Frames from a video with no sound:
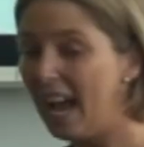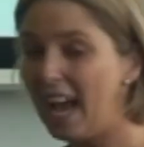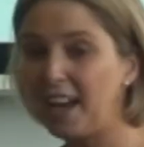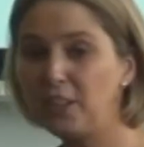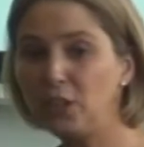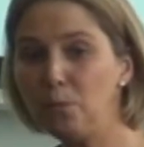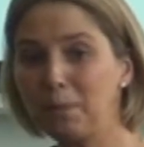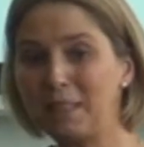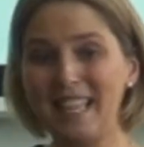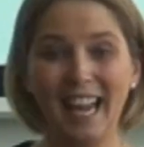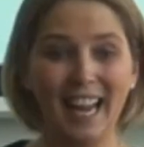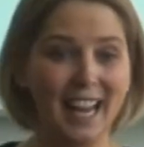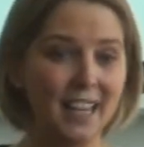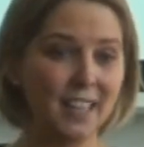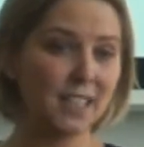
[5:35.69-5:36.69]
And I don't
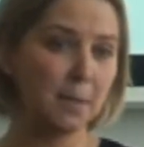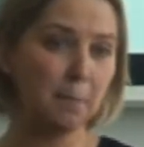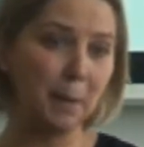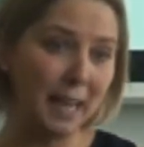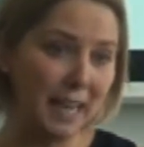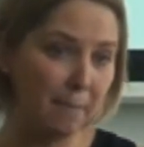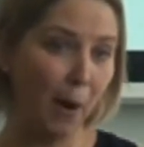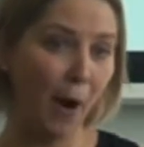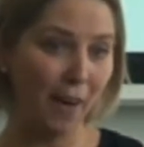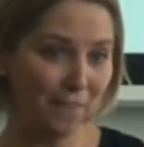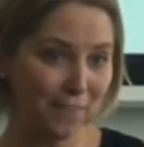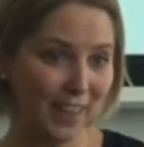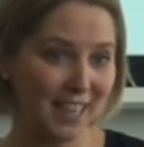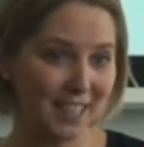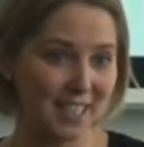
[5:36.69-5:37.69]
pretend to be
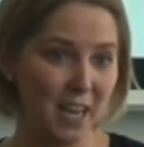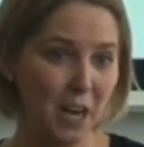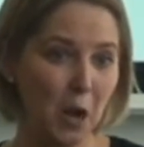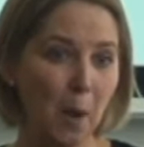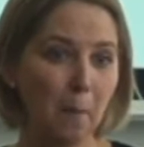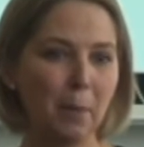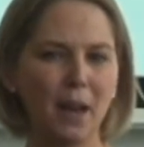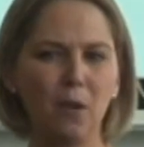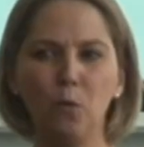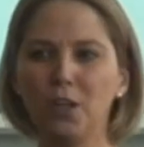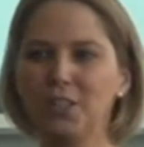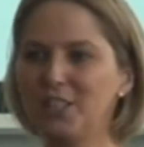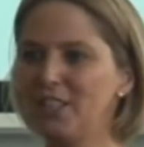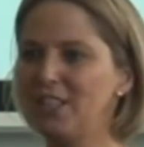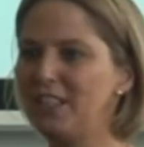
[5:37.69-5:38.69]
perfect, but we
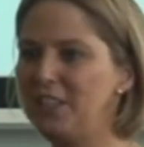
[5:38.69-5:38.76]
want